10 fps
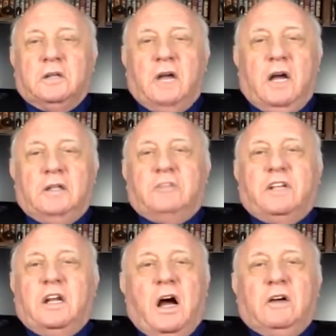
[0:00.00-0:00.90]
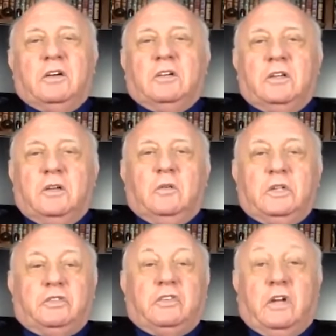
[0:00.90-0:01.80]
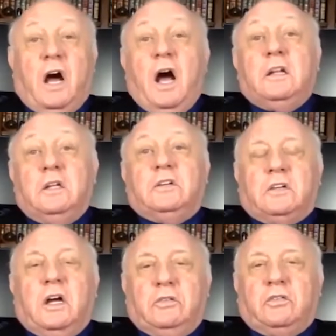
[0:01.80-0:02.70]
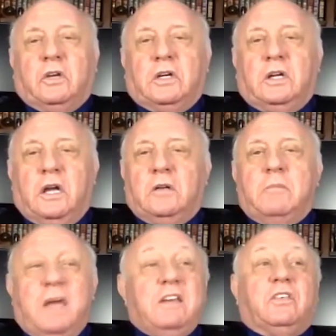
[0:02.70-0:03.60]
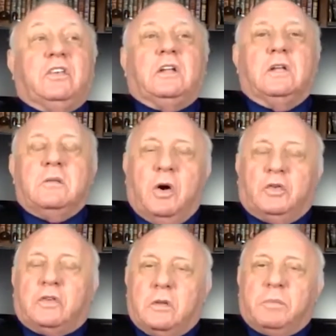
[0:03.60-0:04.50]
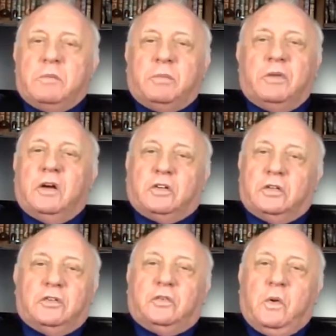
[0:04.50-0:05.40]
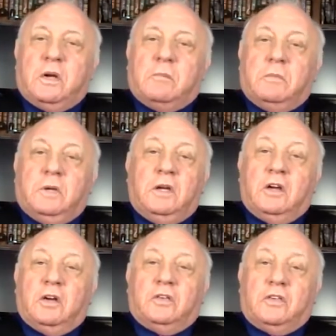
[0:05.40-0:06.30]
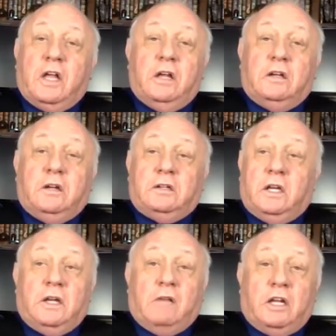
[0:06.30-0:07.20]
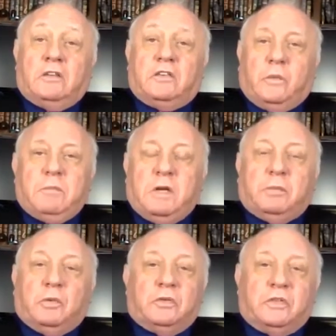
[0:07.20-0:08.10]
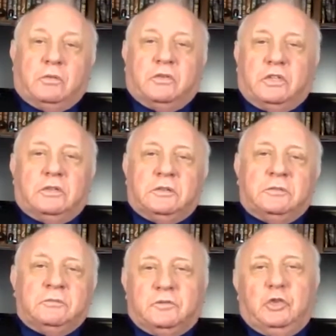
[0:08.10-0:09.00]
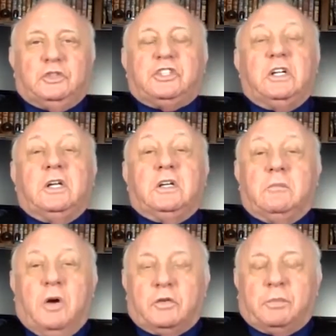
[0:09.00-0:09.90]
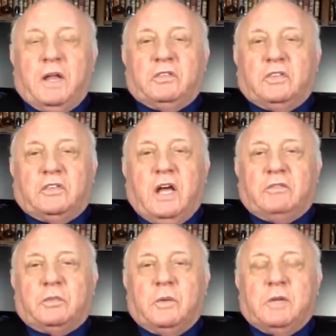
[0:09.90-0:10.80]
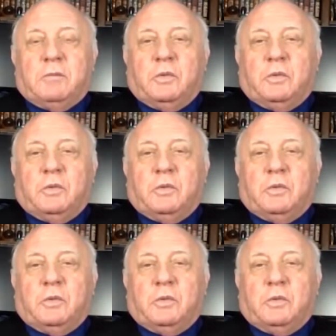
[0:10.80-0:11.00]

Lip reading: I lived in Ireland, which is an island country, and amazingly, most of the people there couldn't swim because they didn't have a lot of swimming pools. It was too chilly in most places to have swimming